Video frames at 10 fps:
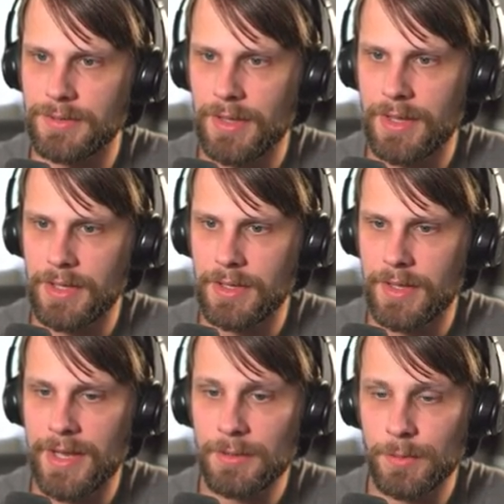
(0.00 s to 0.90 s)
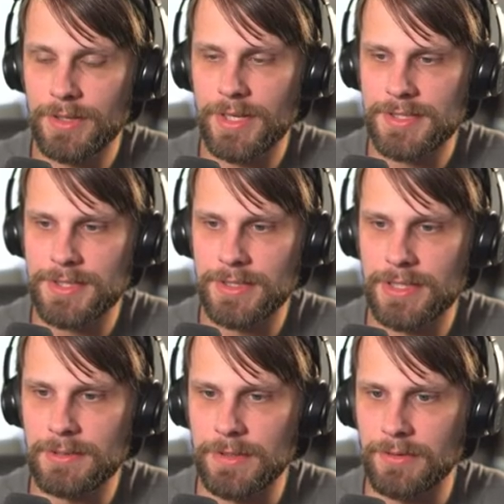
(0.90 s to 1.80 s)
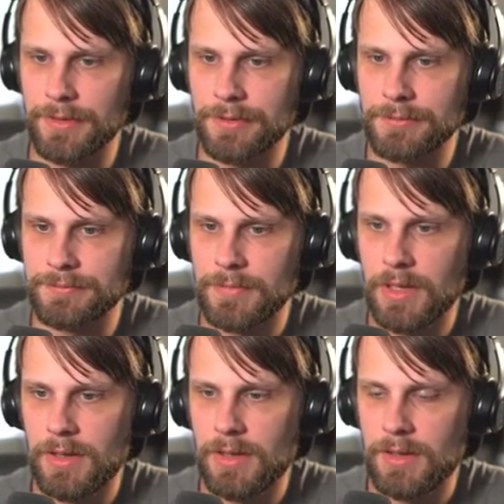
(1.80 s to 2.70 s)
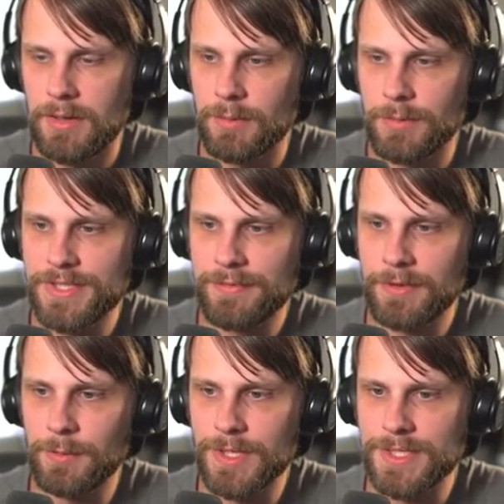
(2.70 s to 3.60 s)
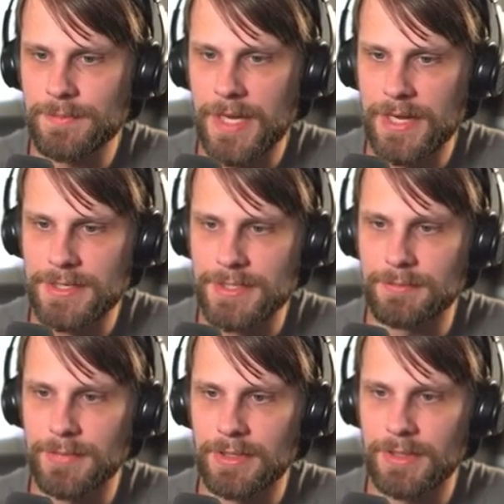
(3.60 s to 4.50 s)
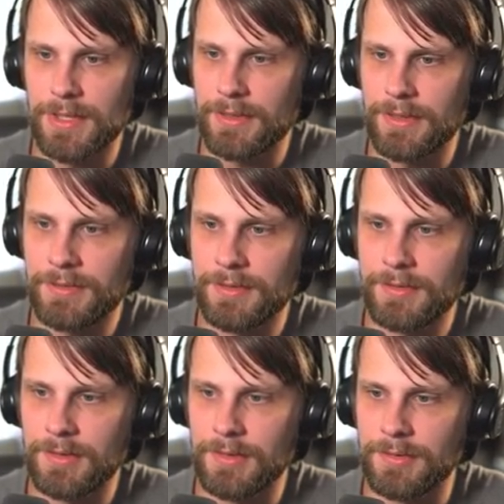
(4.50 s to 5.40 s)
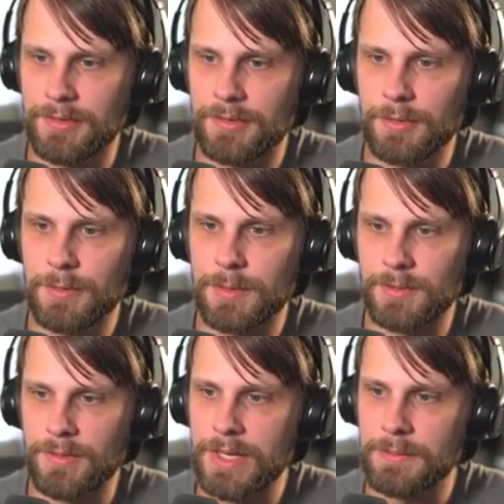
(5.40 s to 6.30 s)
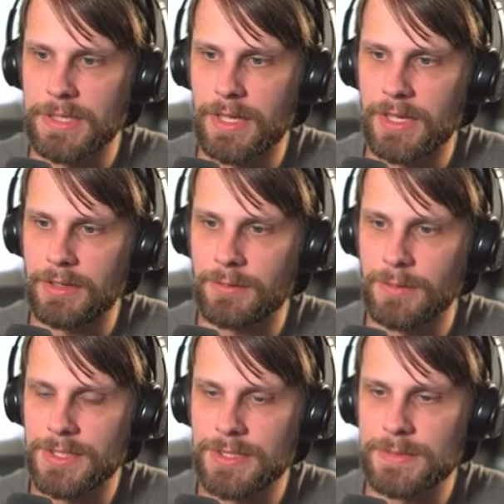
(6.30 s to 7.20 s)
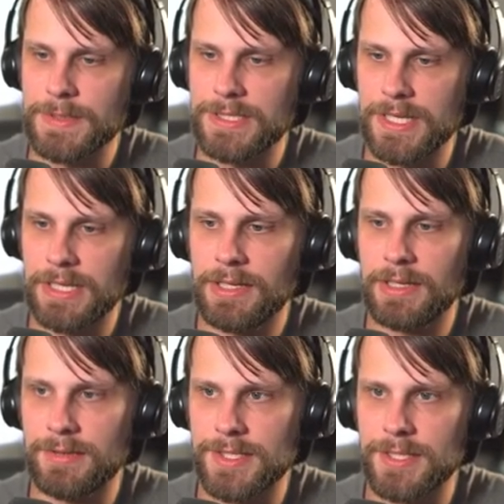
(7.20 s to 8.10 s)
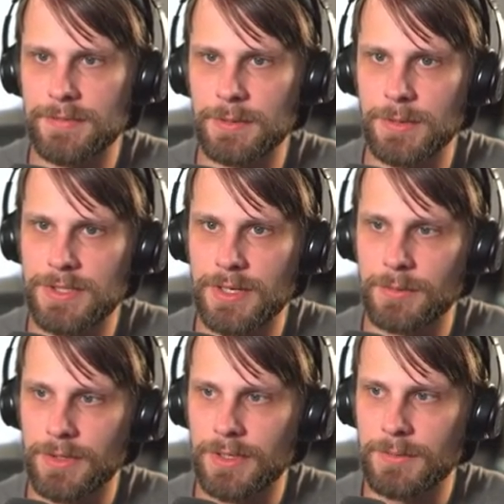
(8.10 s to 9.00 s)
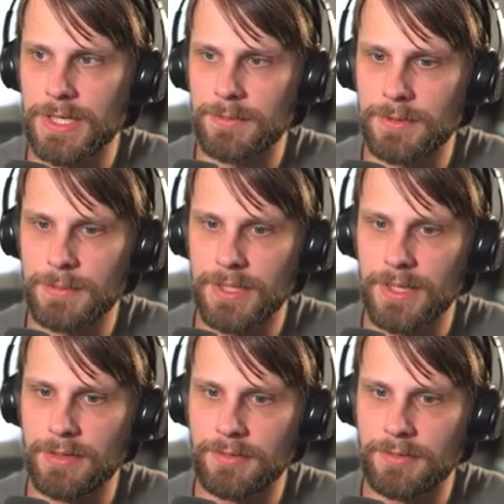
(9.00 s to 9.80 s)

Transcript: I will actually keep it, though. We definitely want some action, but like this is a super rampy hand, which just means any of the stuff that we draw, we're going to be able to play.